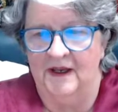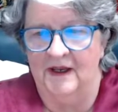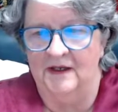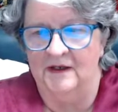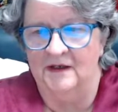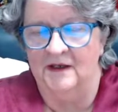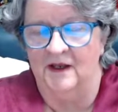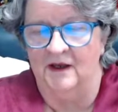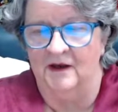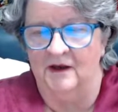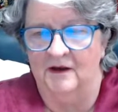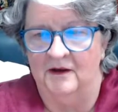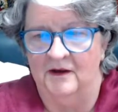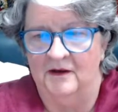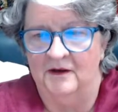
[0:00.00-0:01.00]
And
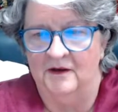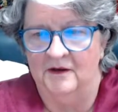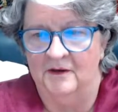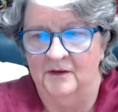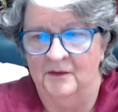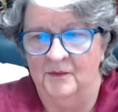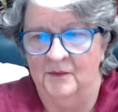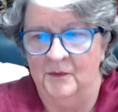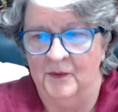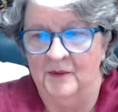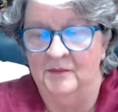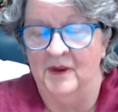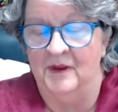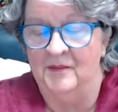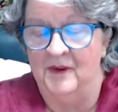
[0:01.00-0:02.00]

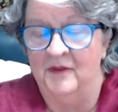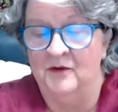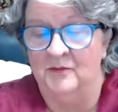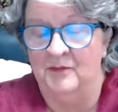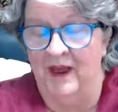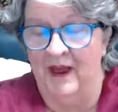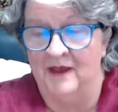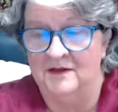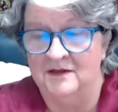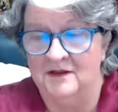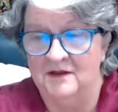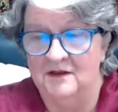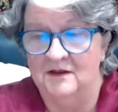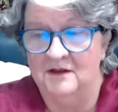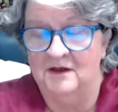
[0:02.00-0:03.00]
when my mother
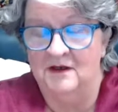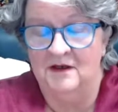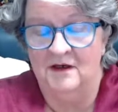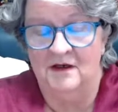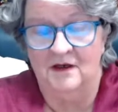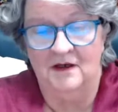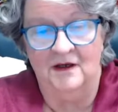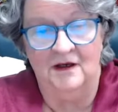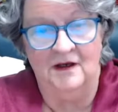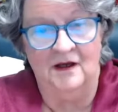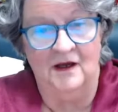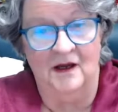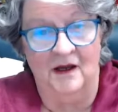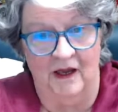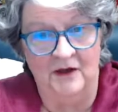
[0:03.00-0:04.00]
passed,
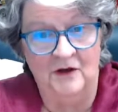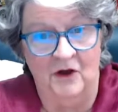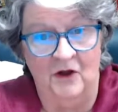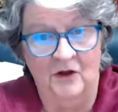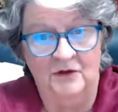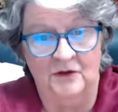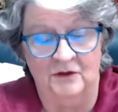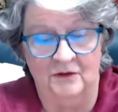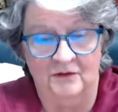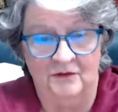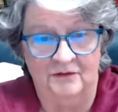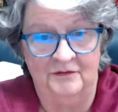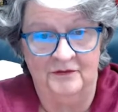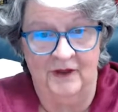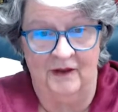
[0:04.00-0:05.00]
I called her
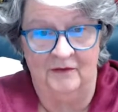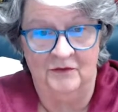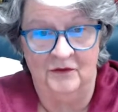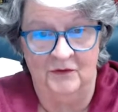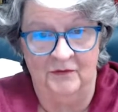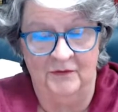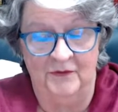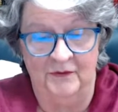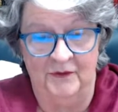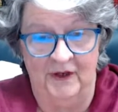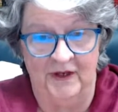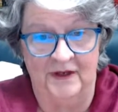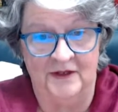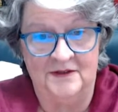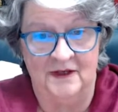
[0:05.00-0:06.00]
after a few
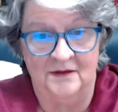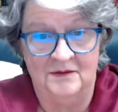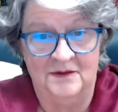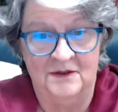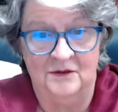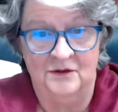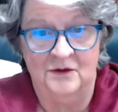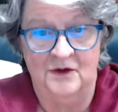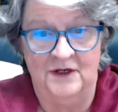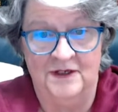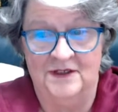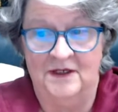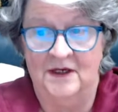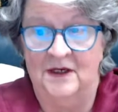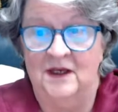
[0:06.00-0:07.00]
days. I was a little
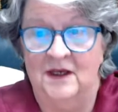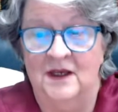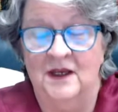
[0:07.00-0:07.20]
crazy.